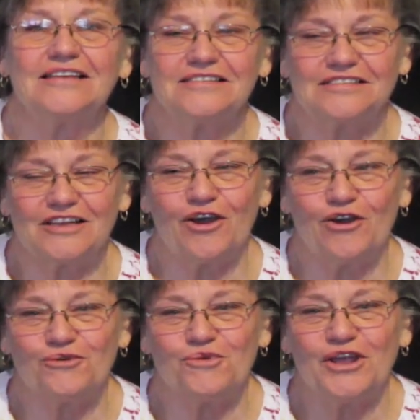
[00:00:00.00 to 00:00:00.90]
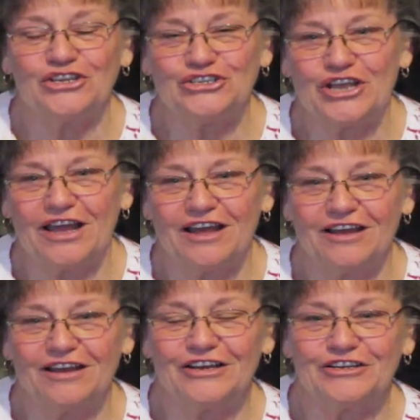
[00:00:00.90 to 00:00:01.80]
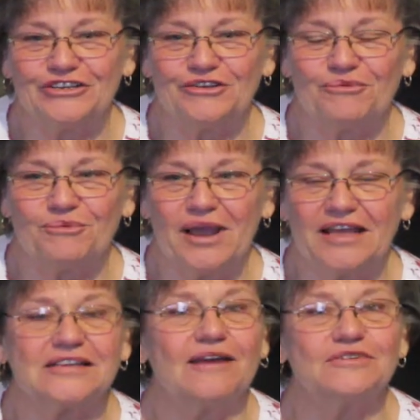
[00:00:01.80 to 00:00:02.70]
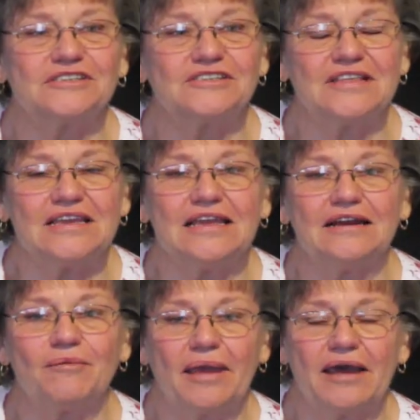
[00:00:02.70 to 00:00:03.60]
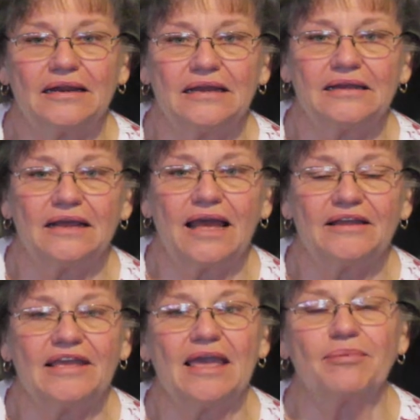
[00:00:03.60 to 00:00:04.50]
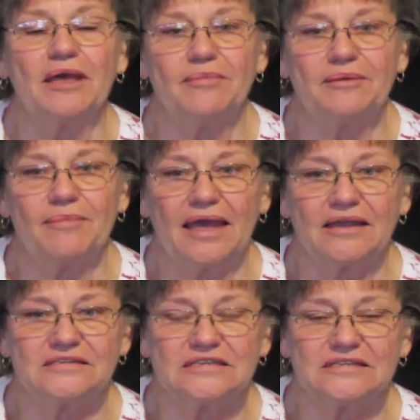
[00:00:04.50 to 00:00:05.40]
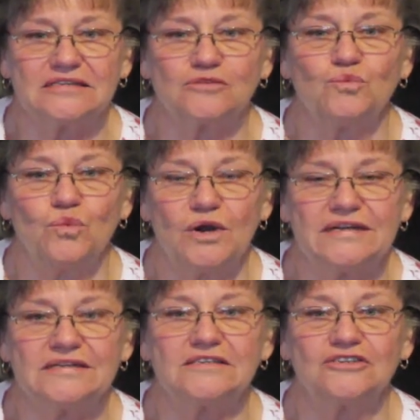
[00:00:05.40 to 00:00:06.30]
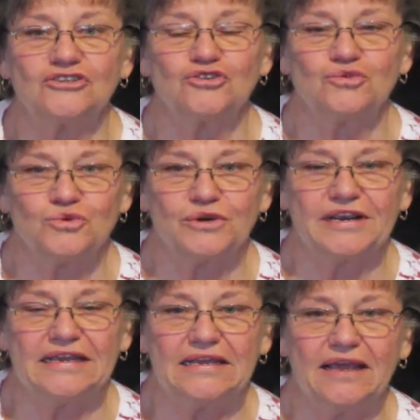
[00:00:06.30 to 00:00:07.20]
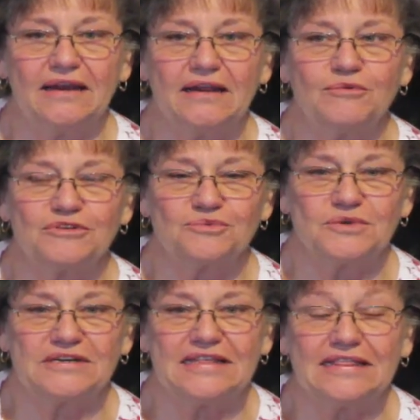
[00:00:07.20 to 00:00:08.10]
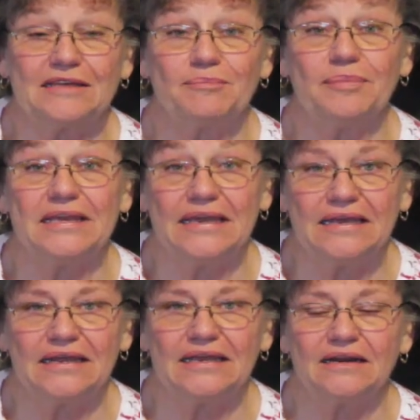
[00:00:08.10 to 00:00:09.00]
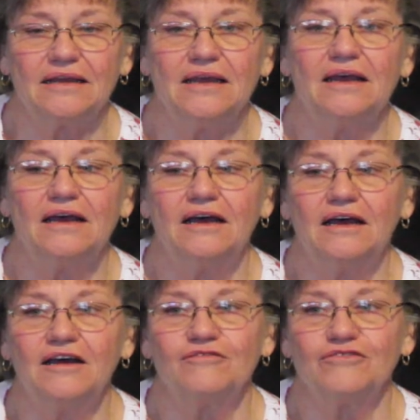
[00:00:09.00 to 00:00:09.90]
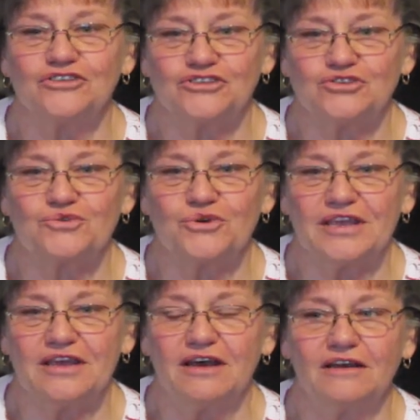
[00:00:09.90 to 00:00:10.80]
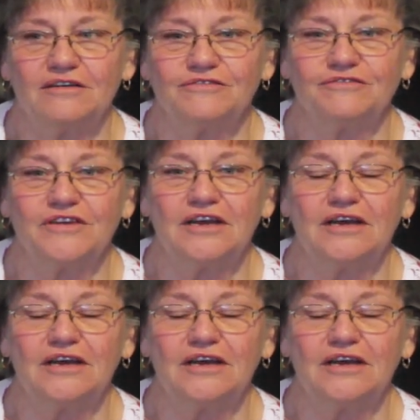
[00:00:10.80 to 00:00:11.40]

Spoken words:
So, as I was thinking about it, I kept coming back to this one story, and it was really the beginning of the story of